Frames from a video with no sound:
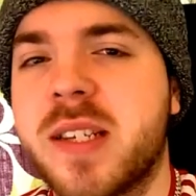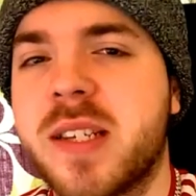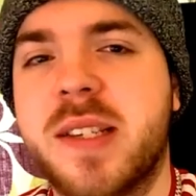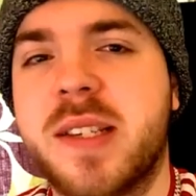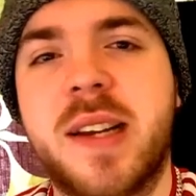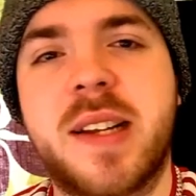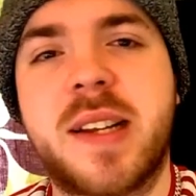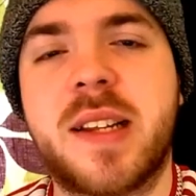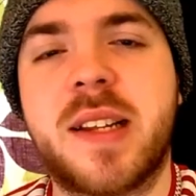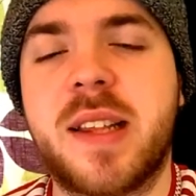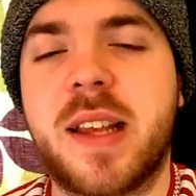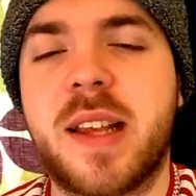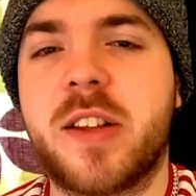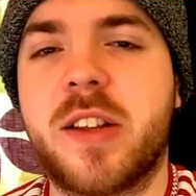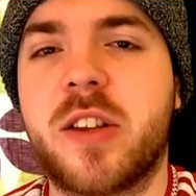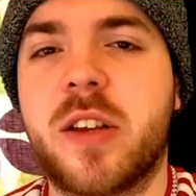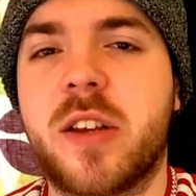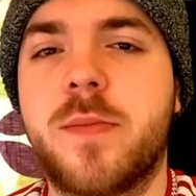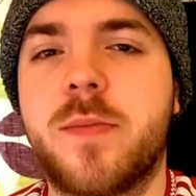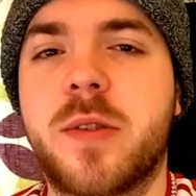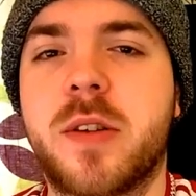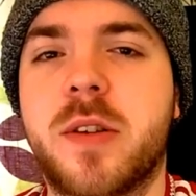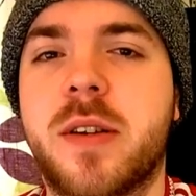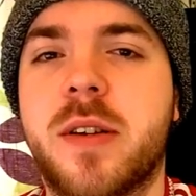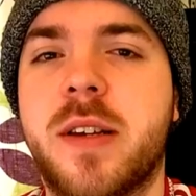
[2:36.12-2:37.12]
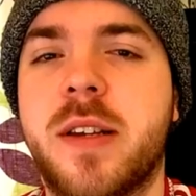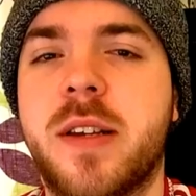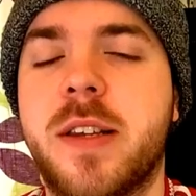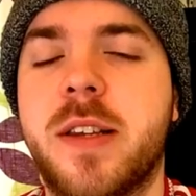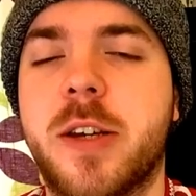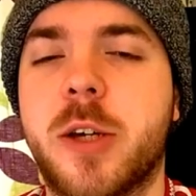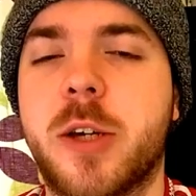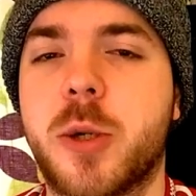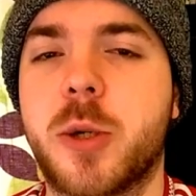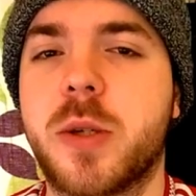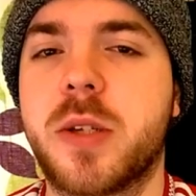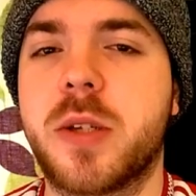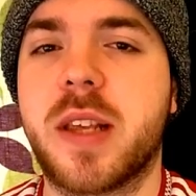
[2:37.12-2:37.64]
said in their terms and
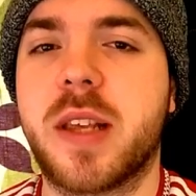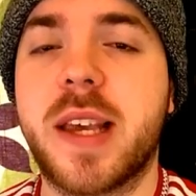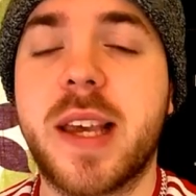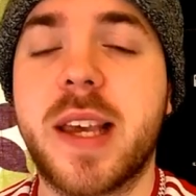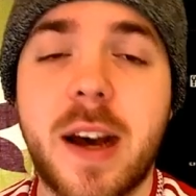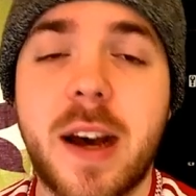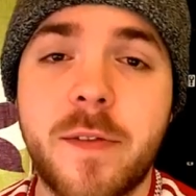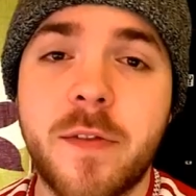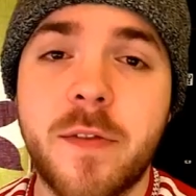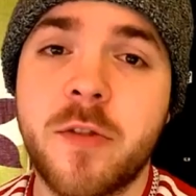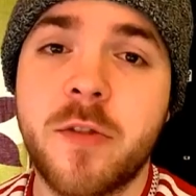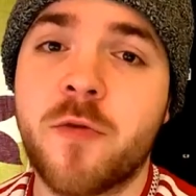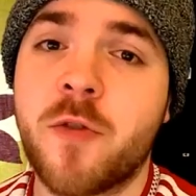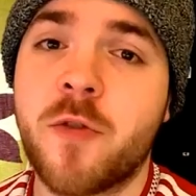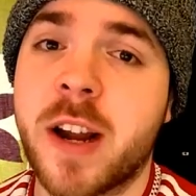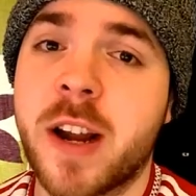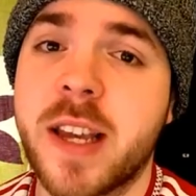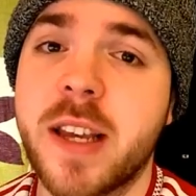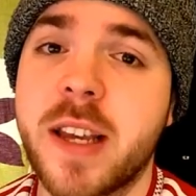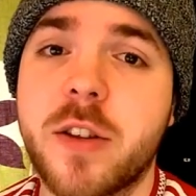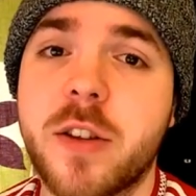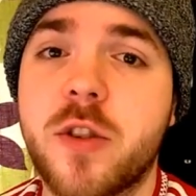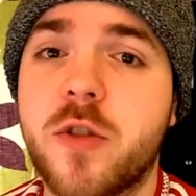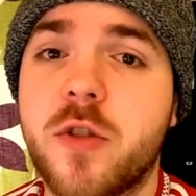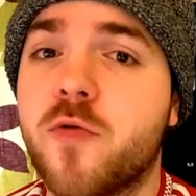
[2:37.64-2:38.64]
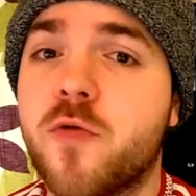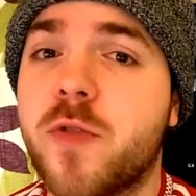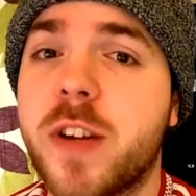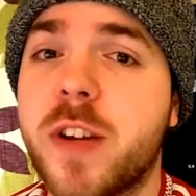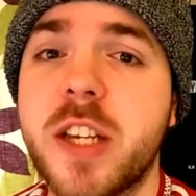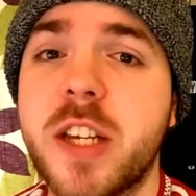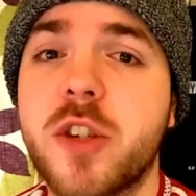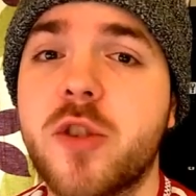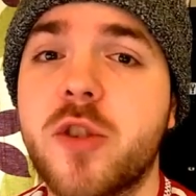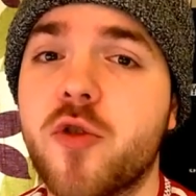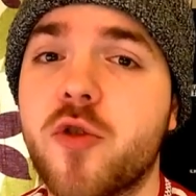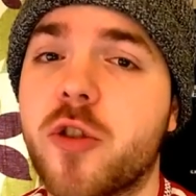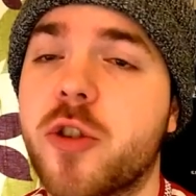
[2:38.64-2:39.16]
conditions they have the right to
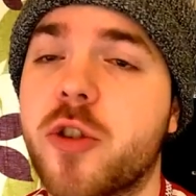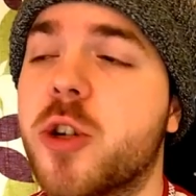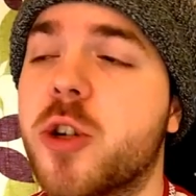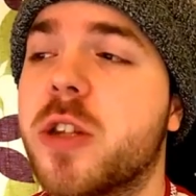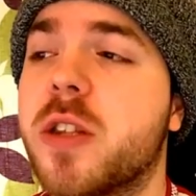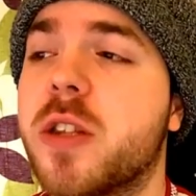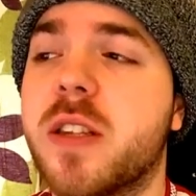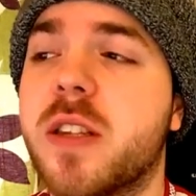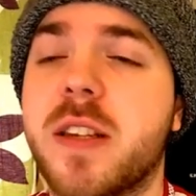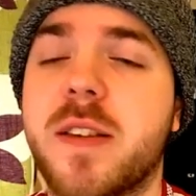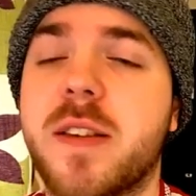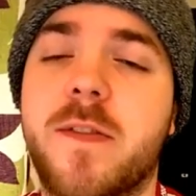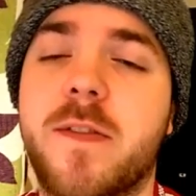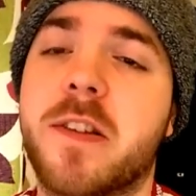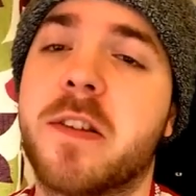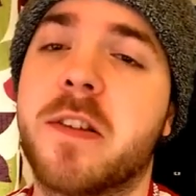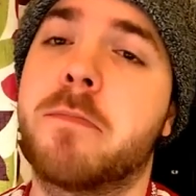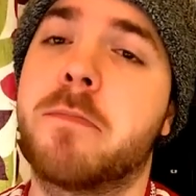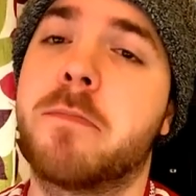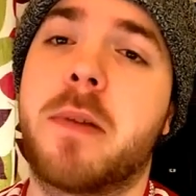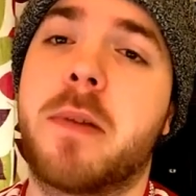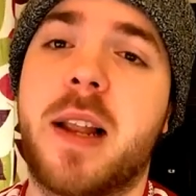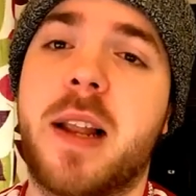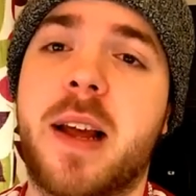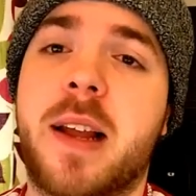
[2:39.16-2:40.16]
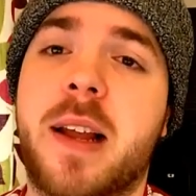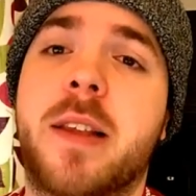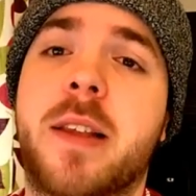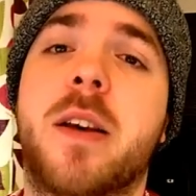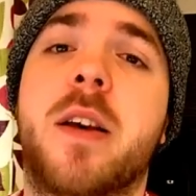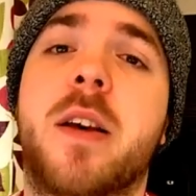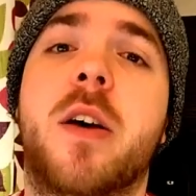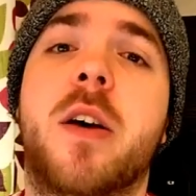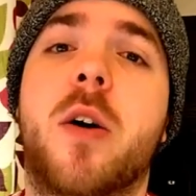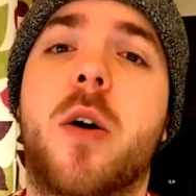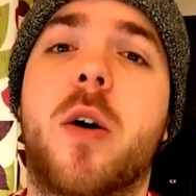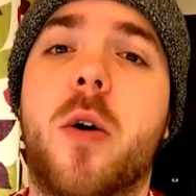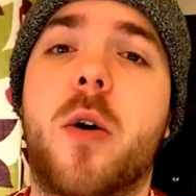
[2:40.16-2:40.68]
restructure the dividend plan
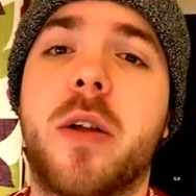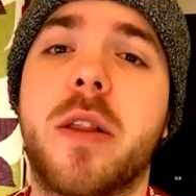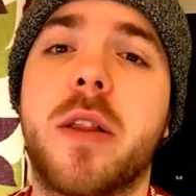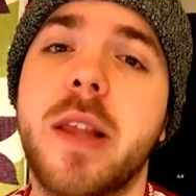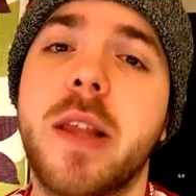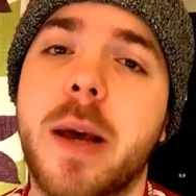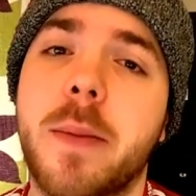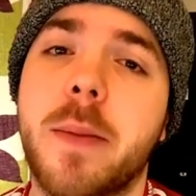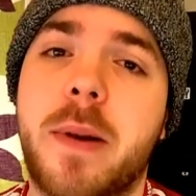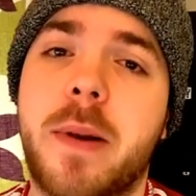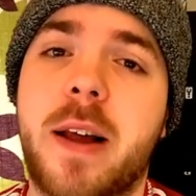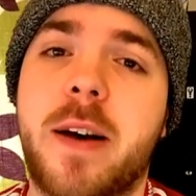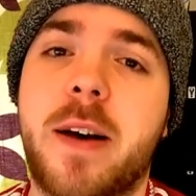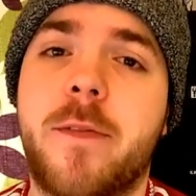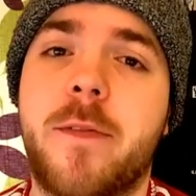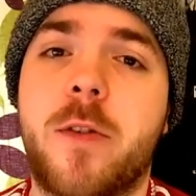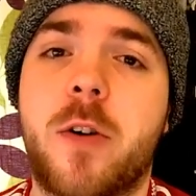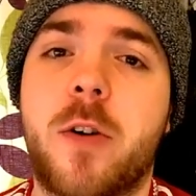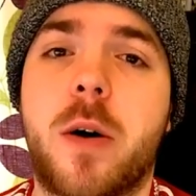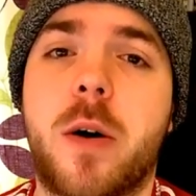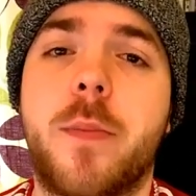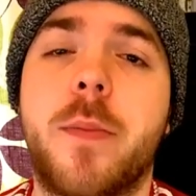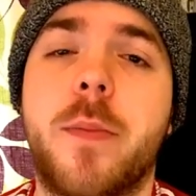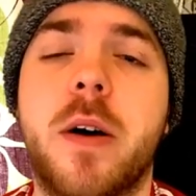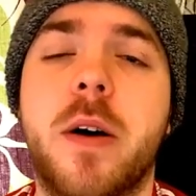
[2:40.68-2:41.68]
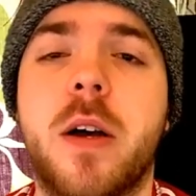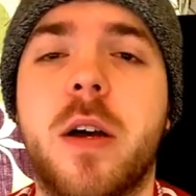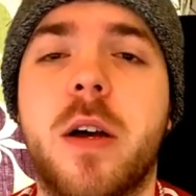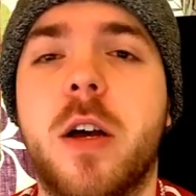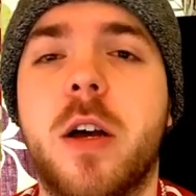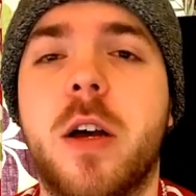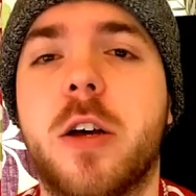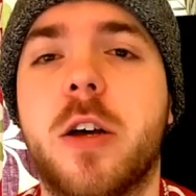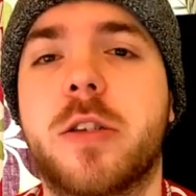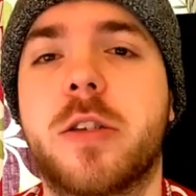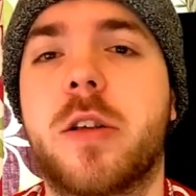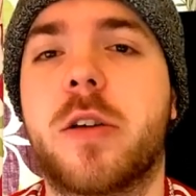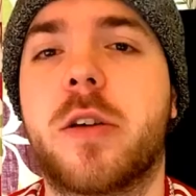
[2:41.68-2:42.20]
on their platform
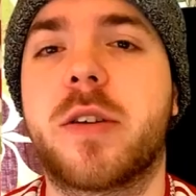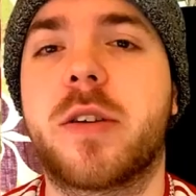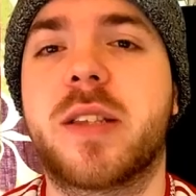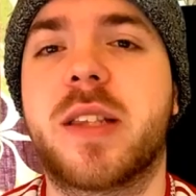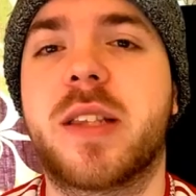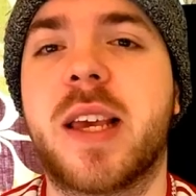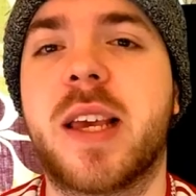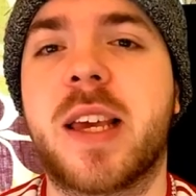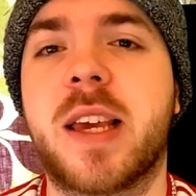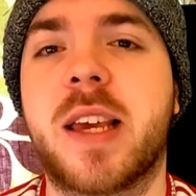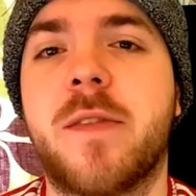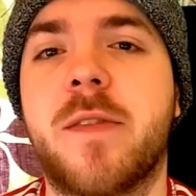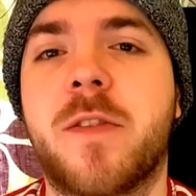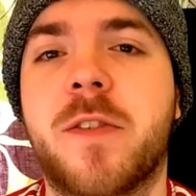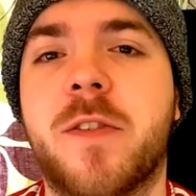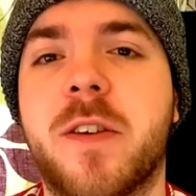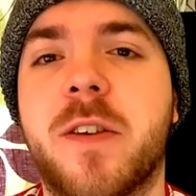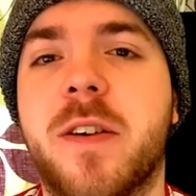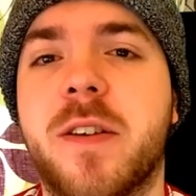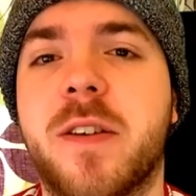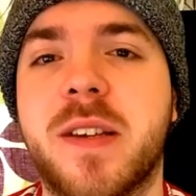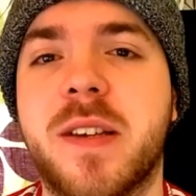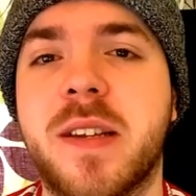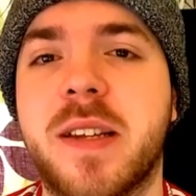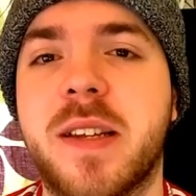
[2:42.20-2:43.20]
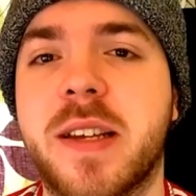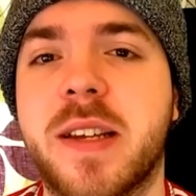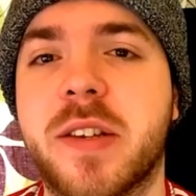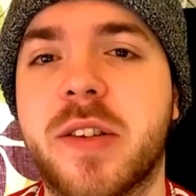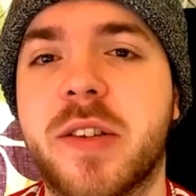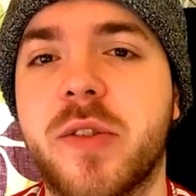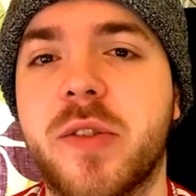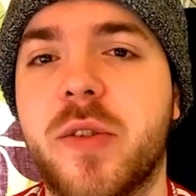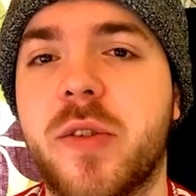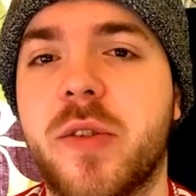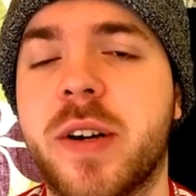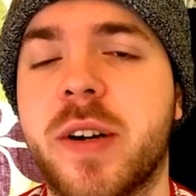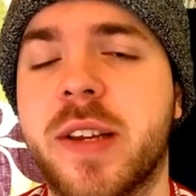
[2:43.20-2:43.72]
as long as they give 30 days
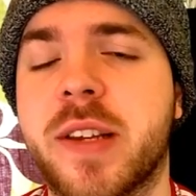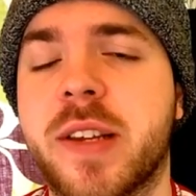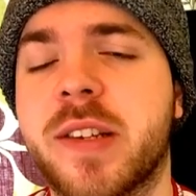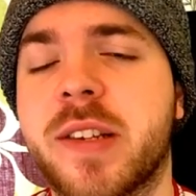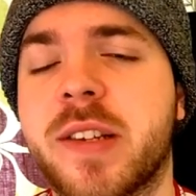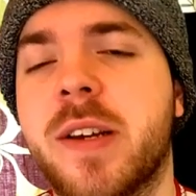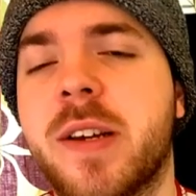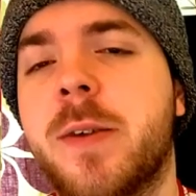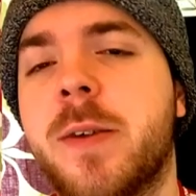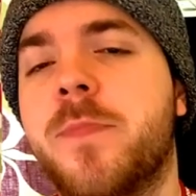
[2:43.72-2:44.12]
notice."